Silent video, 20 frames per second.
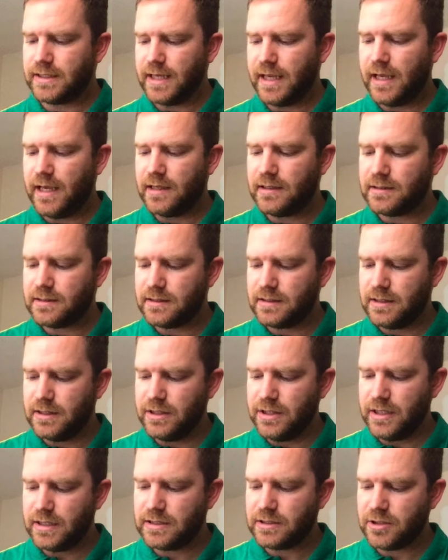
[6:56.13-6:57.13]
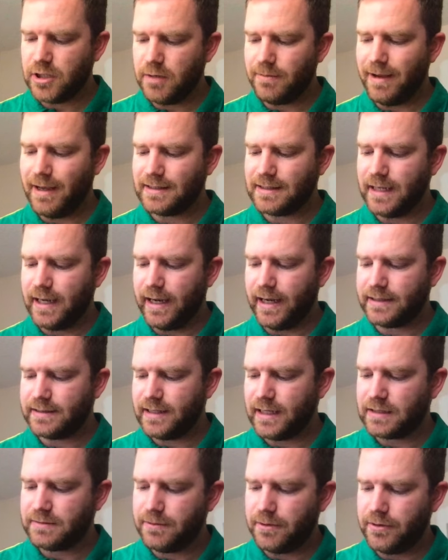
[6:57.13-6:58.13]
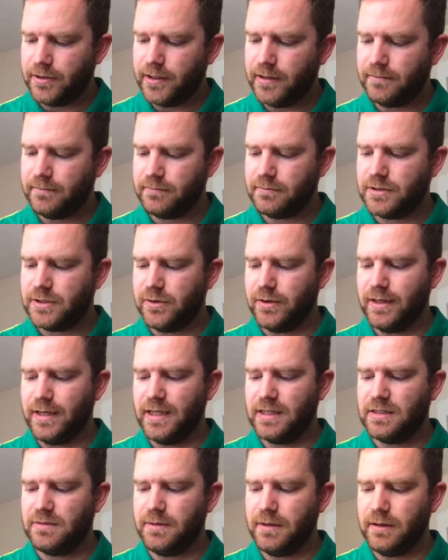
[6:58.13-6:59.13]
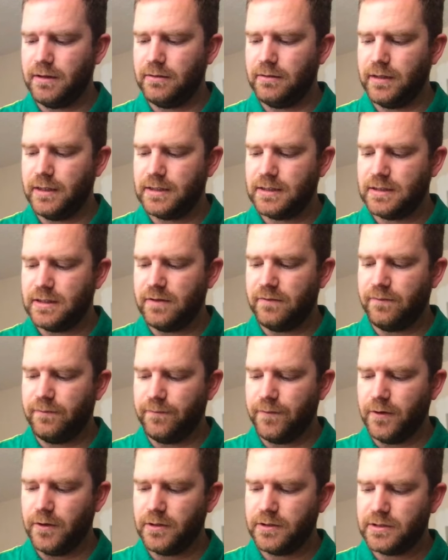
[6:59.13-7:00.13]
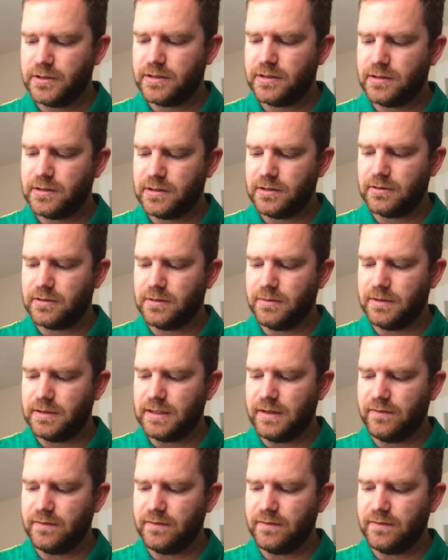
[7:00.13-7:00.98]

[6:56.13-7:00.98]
case, this term has the highest exponent, so it needs to be listed first. So it's going to be